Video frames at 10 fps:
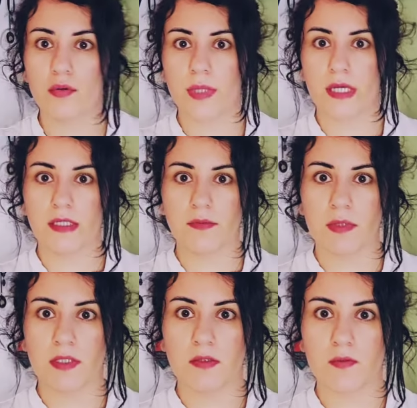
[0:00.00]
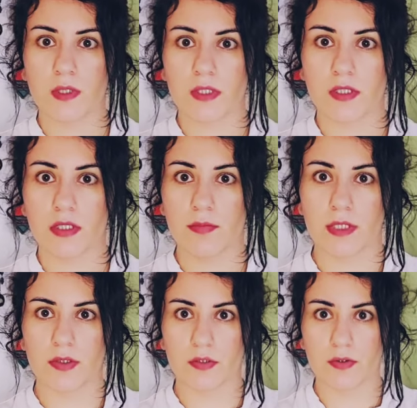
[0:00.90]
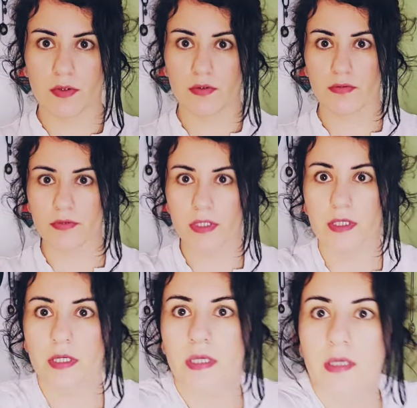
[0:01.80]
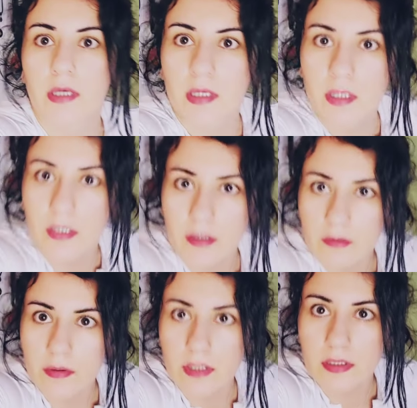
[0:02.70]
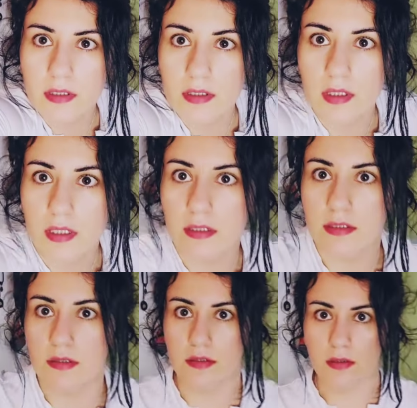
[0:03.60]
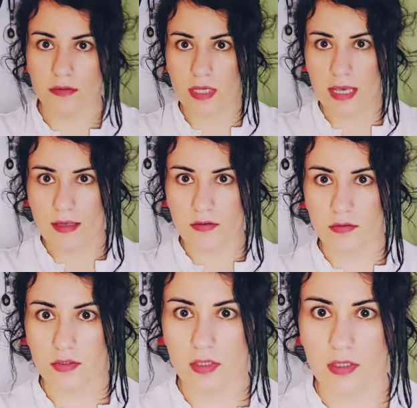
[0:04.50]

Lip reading: placements, what's up? Let's do your reading. Why is it like so down?